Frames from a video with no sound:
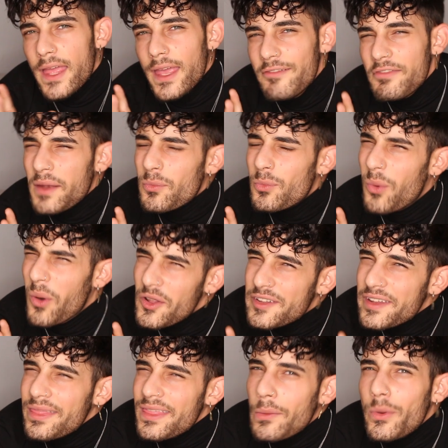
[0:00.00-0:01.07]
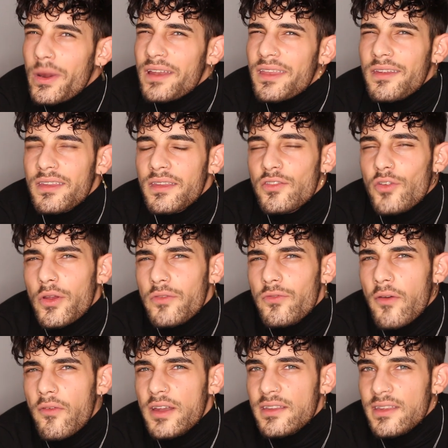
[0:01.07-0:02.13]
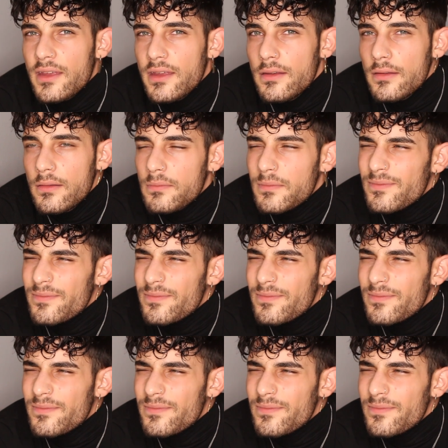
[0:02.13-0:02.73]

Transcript: If that wasn't the weirdest intro you've ever seen,